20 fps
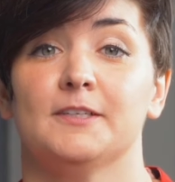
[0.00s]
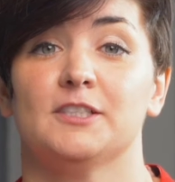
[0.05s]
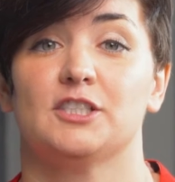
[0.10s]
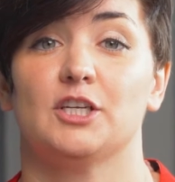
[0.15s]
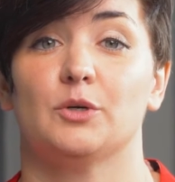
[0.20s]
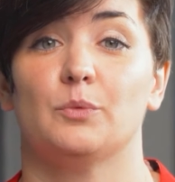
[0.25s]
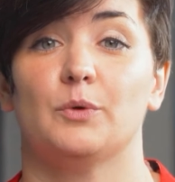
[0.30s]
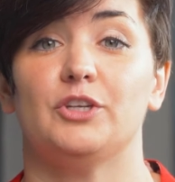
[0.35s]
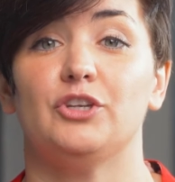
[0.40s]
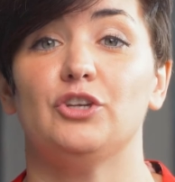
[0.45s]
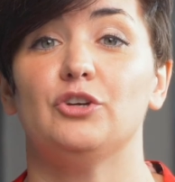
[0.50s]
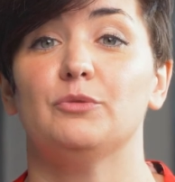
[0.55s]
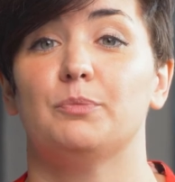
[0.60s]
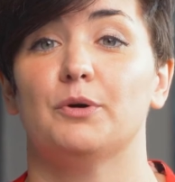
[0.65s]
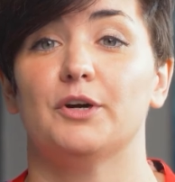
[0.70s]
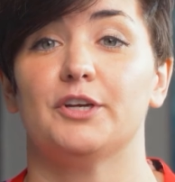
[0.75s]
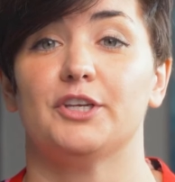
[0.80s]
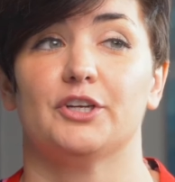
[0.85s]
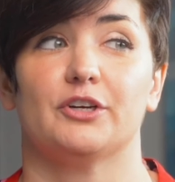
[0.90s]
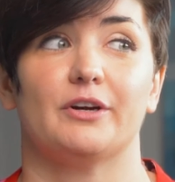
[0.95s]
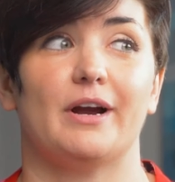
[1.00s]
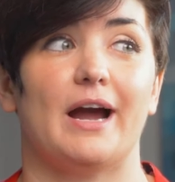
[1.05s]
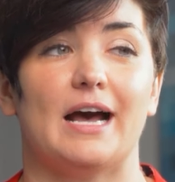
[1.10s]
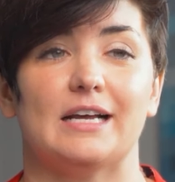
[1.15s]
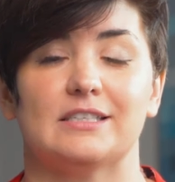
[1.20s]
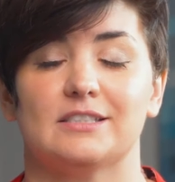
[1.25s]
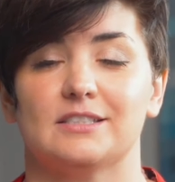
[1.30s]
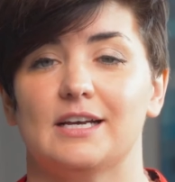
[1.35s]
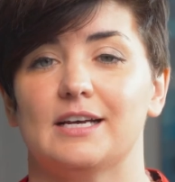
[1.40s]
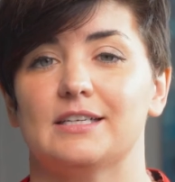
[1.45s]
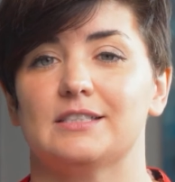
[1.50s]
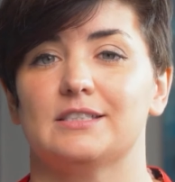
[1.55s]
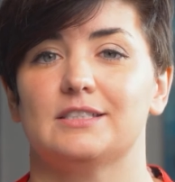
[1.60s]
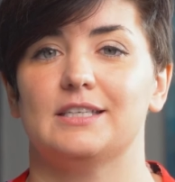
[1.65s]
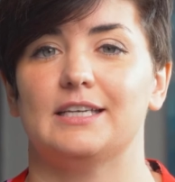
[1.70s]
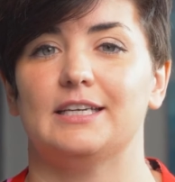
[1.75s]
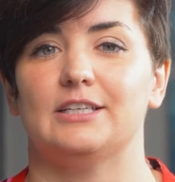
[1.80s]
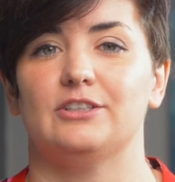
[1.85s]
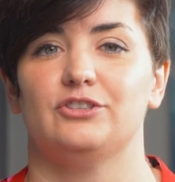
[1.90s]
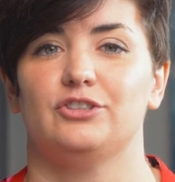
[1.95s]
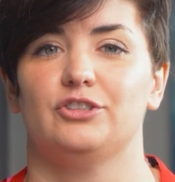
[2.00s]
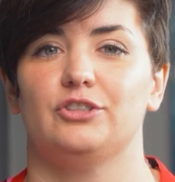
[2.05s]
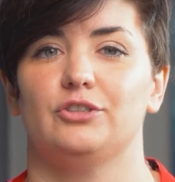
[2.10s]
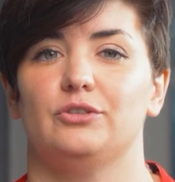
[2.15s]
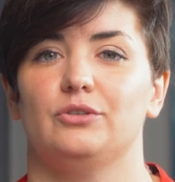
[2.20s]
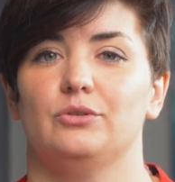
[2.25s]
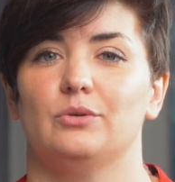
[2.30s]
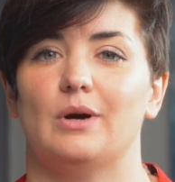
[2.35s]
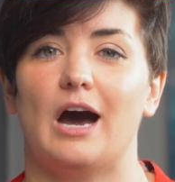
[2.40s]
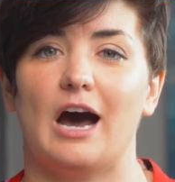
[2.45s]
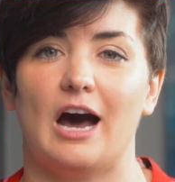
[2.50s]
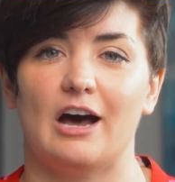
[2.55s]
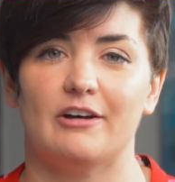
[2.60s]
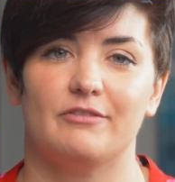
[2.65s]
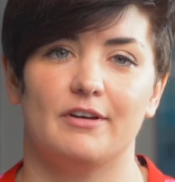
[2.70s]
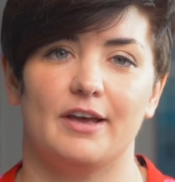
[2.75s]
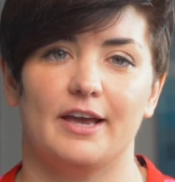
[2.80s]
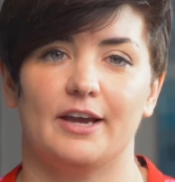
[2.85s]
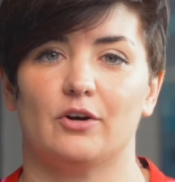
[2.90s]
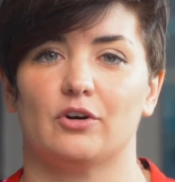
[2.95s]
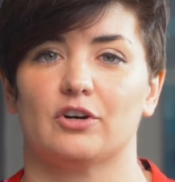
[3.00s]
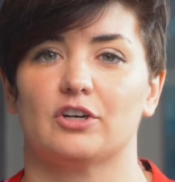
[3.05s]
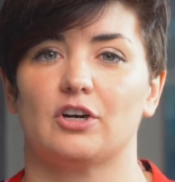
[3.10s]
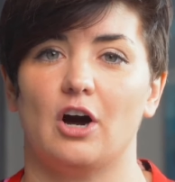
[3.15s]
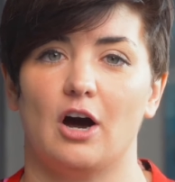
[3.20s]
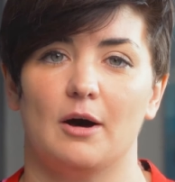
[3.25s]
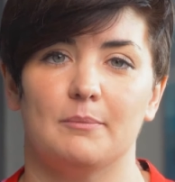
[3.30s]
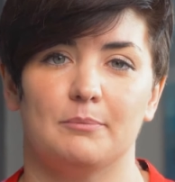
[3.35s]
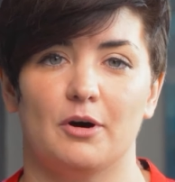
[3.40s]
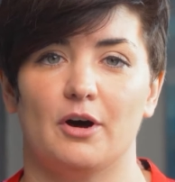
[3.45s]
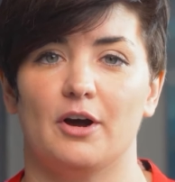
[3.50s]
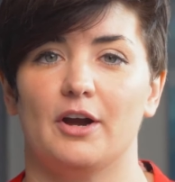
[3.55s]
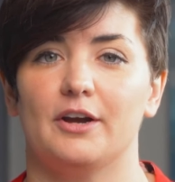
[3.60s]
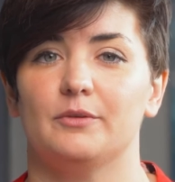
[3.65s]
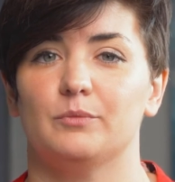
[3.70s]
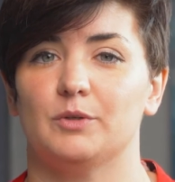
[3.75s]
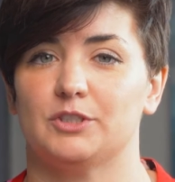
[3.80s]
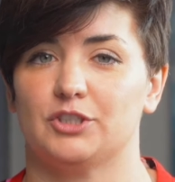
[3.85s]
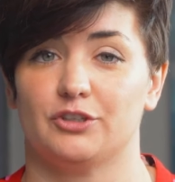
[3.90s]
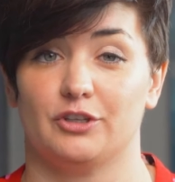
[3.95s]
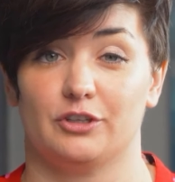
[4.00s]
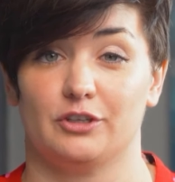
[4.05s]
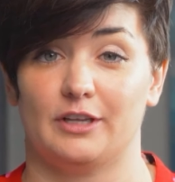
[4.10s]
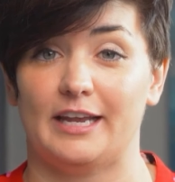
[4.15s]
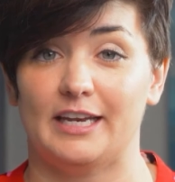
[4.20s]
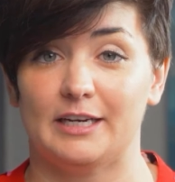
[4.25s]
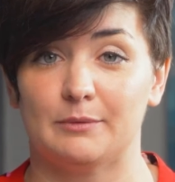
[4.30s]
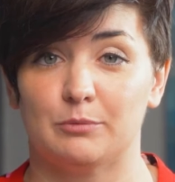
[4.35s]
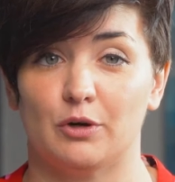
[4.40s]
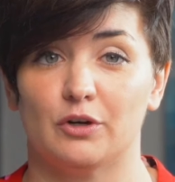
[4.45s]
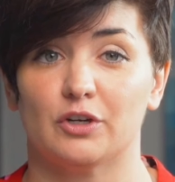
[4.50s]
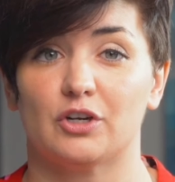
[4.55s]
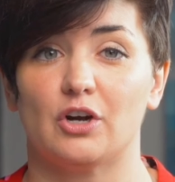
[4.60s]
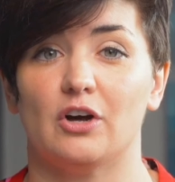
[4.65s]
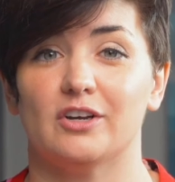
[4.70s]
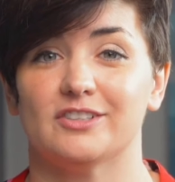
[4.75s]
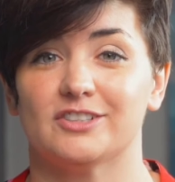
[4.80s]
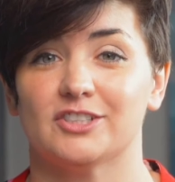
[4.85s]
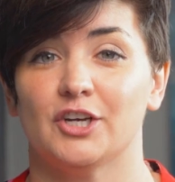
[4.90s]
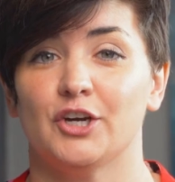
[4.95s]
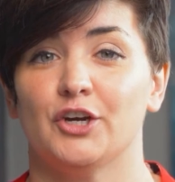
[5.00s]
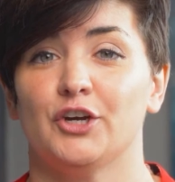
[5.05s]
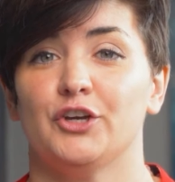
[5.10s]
So when you put your assets into Aave or Compound, which are the lending protocols,